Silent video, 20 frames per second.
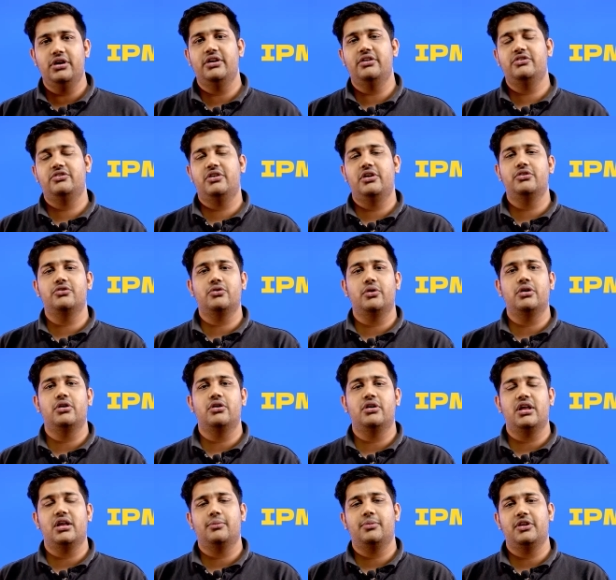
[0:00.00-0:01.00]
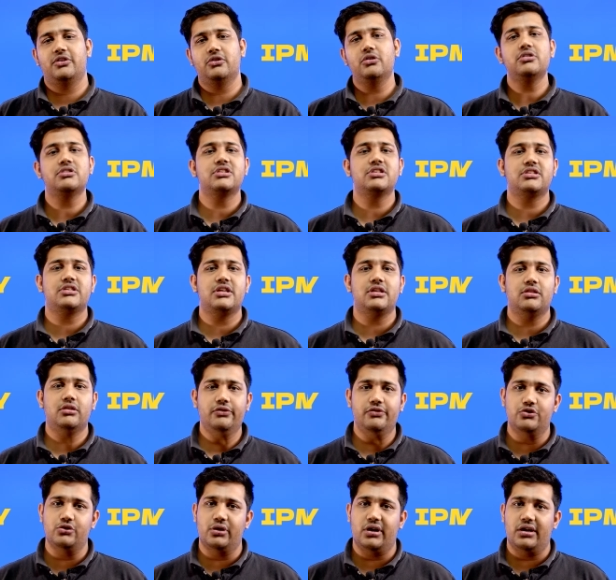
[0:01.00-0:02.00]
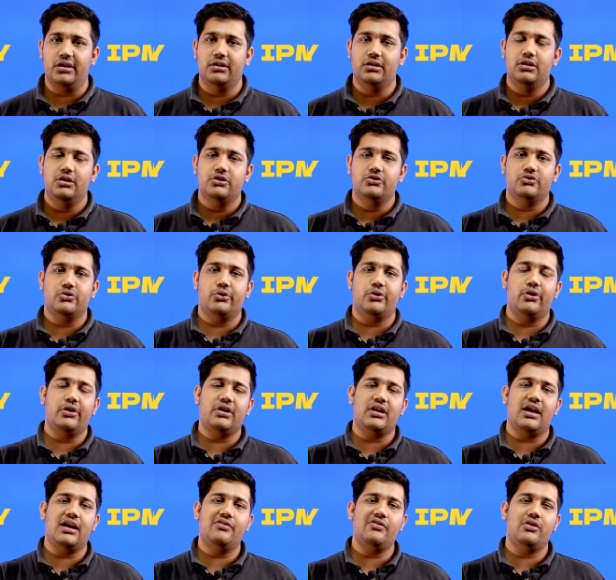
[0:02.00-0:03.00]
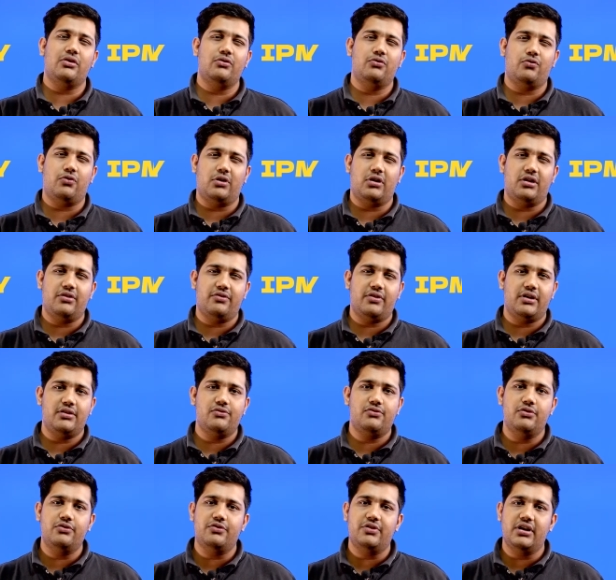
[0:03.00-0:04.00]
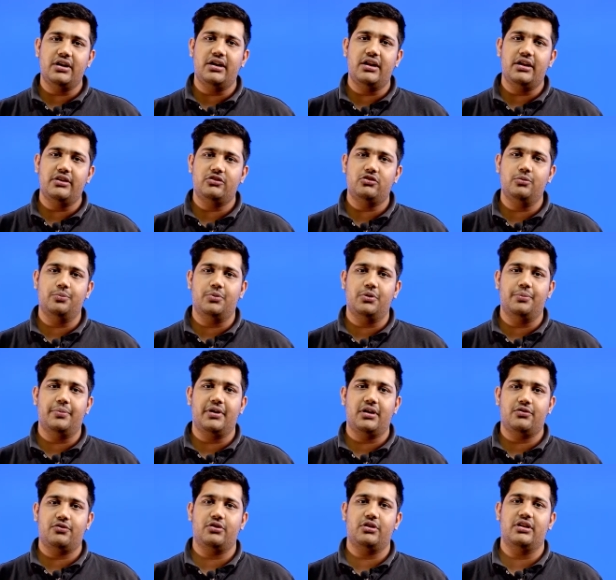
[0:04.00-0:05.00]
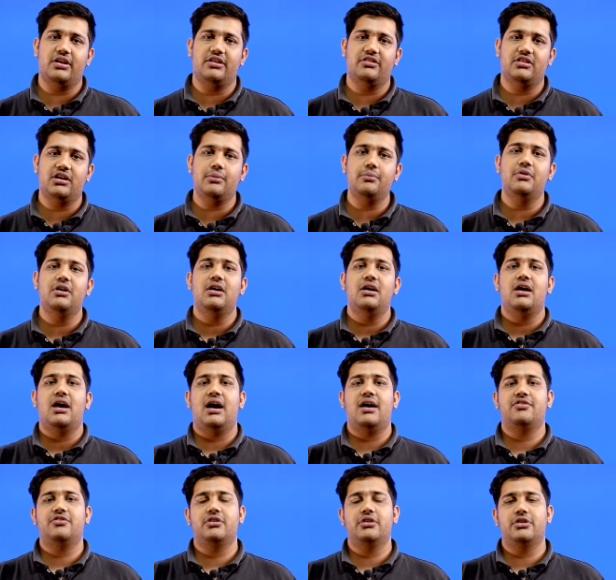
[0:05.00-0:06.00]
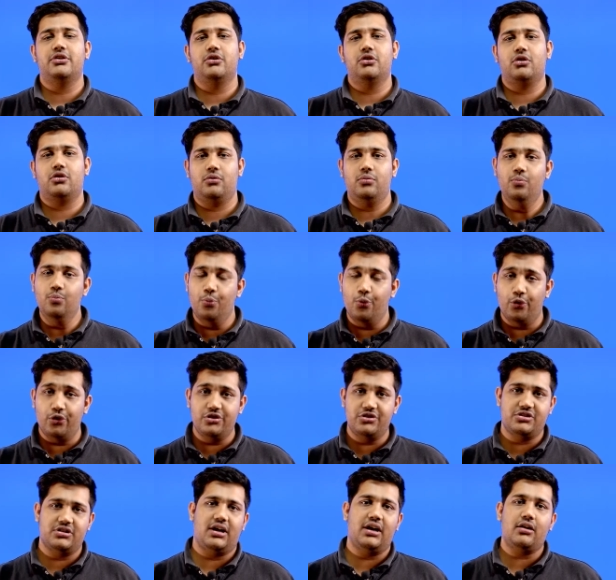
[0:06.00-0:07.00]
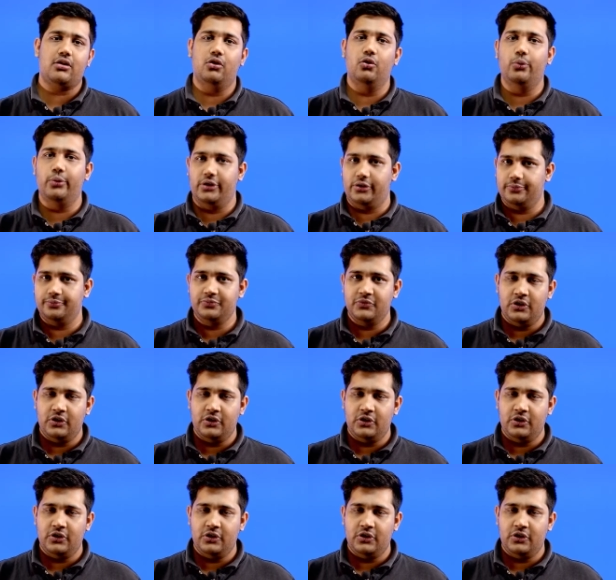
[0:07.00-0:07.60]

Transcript: Instead, it's going to take place on 16th of July. So you're going to have around 45, 50 days to prepare for the exam after your boards modules are over.